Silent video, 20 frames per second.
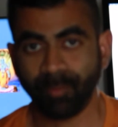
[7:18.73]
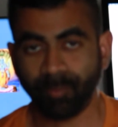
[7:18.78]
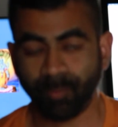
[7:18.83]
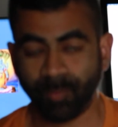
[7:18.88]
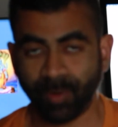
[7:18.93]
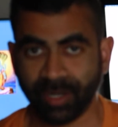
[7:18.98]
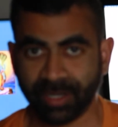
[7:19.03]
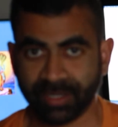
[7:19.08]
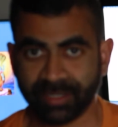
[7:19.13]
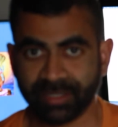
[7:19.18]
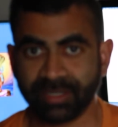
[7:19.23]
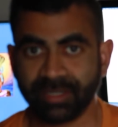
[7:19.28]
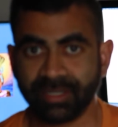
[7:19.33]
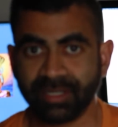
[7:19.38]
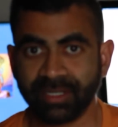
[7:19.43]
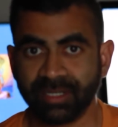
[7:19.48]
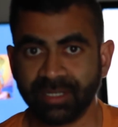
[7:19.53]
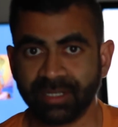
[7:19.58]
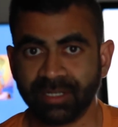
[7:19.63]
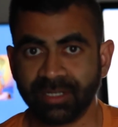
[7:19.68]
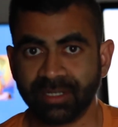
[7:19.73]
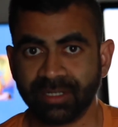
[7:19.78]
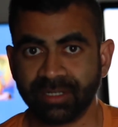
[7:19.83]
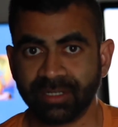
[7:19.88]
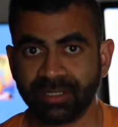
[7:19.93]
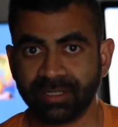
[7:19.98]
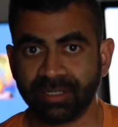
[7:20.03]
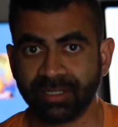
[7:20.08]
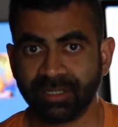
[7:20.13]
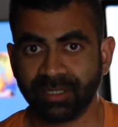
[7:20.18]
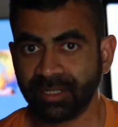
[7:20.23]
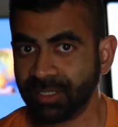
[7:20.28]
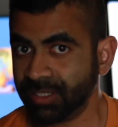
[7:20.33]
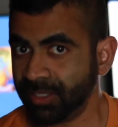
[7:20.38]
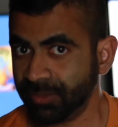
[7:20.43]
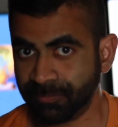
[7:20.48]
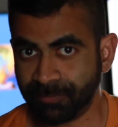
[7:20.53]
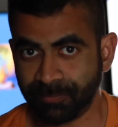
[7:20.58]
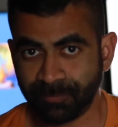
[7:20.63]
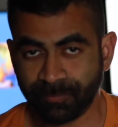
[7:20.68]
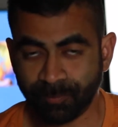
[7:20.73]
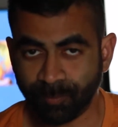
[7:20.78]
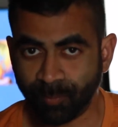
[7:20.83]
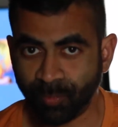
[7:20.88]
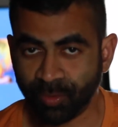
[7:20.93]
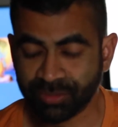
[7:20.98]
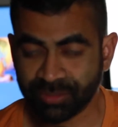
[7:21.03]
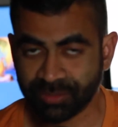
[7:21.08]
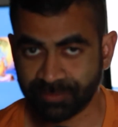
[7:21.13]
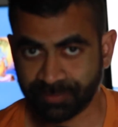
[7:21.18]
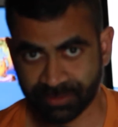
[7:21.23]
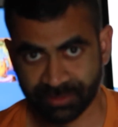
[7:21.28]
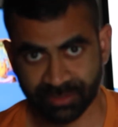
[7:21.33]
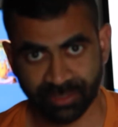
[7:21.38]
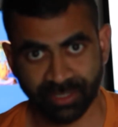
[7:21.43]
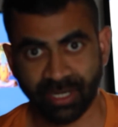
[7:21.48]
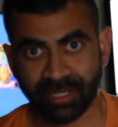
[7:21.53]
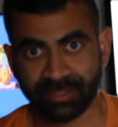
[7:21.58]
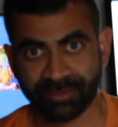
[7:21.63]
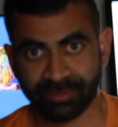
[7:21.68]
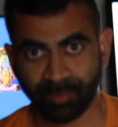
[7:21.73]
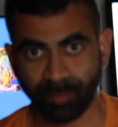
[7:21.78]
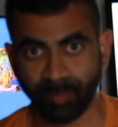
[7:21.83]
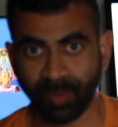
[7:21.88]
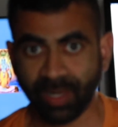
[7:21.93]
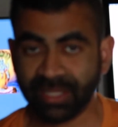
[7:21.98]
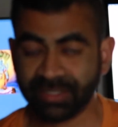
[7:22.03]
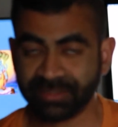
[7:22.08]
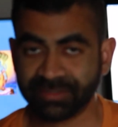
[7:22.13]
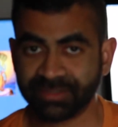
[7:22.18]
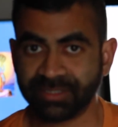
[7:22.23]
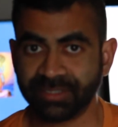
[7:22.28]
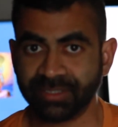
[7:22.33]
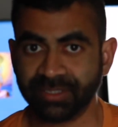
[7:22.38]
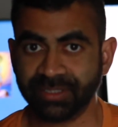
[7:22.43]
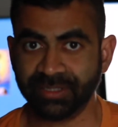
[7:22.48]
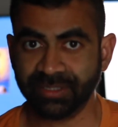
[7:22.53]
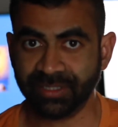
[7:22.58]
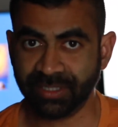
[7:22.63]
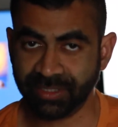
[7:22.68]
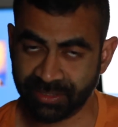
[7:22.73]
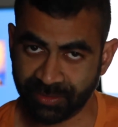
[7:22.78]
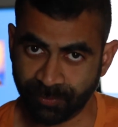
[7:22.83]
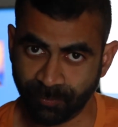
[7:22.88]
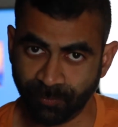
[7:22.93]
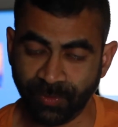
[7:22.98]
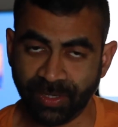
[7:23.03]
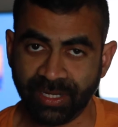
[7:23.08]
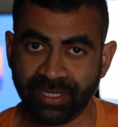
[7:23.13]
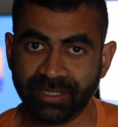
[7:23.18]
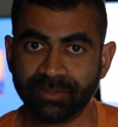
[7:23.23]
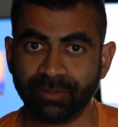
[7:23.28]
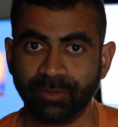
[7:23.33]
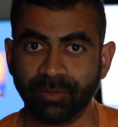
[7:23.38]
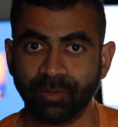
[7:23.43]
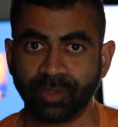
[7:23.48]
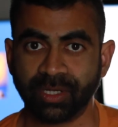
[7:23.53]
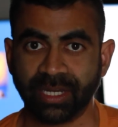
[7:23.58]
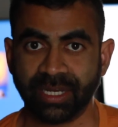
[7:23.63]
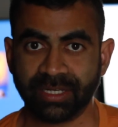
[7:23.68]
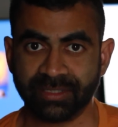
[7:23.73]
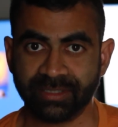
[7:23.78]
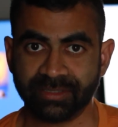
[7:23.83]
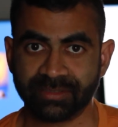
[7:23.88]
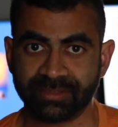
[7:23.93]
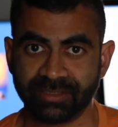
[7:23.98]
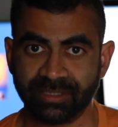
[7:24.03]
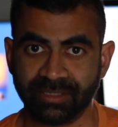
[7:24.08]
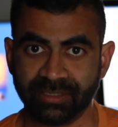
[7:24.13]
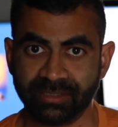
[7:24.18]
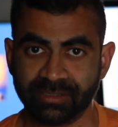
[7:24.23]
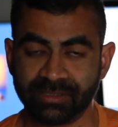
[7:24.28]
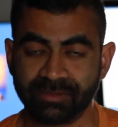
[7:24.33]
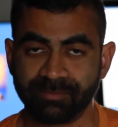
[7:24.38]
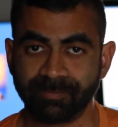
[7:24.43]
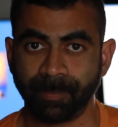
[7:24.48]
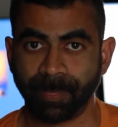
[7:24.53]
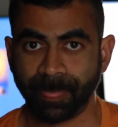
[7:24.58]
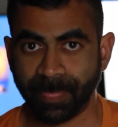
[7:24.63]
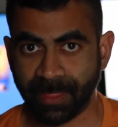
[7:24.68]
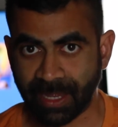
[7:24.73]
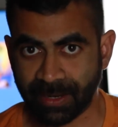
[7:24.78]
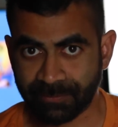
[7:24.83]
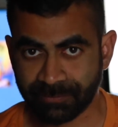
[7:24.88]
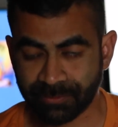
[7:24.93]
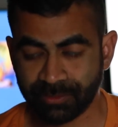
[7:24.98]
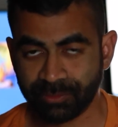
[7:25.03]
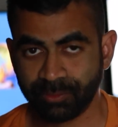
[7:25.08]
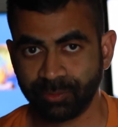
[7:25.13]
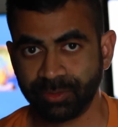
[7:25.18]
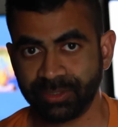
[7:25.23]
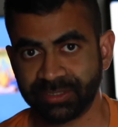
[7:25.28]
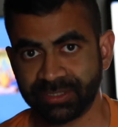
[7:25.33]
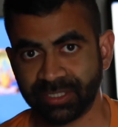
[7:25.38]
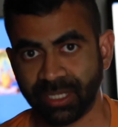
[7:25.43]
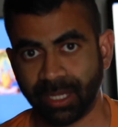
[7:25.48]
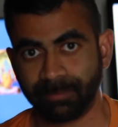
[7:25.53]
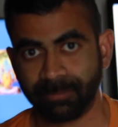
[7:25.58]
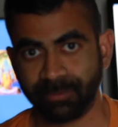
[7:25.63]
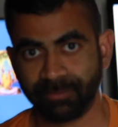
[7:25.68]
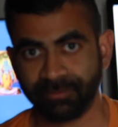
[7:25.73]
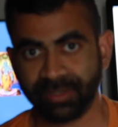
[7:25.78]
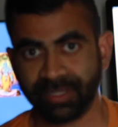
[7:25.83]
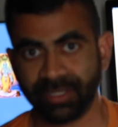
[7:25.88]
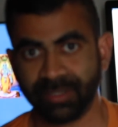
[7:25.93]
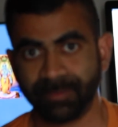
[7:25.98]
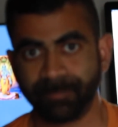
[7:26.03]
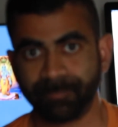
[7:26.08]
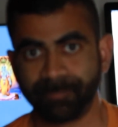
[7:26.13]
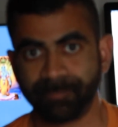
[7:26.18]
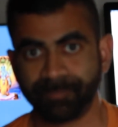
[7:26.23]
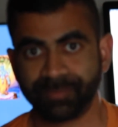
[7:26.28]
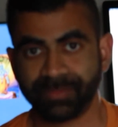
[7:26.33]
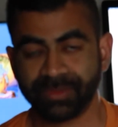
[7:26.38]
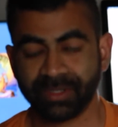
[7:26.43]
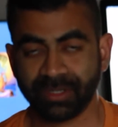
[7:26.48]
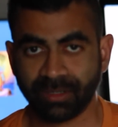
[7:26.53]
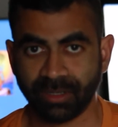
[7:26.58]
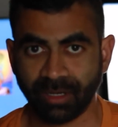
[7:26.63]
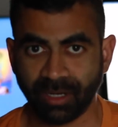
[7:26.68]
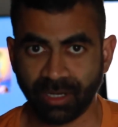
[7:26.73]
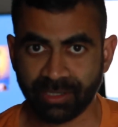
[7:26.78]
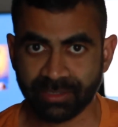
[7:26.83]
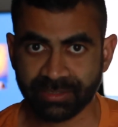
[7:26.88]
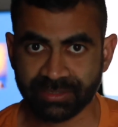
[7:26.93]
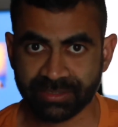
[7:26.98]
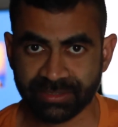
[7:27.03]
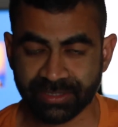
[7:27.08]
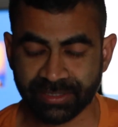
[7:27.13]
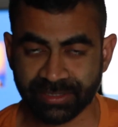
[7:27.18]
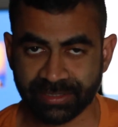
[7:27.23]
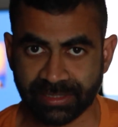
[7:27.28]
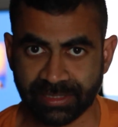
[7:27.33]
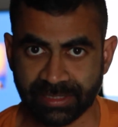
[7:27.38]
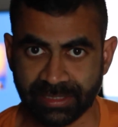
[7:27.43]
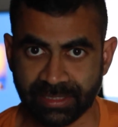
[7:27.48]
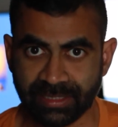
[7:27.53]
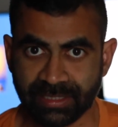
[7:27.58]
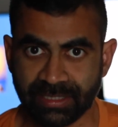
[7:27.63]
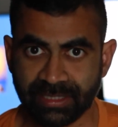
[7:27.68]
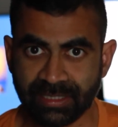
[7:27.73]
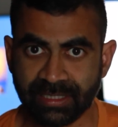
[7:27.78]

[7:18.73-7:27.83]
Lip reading: But if most of us are not so blessed, then the way to look at this is, after doing Shambhavi, constantly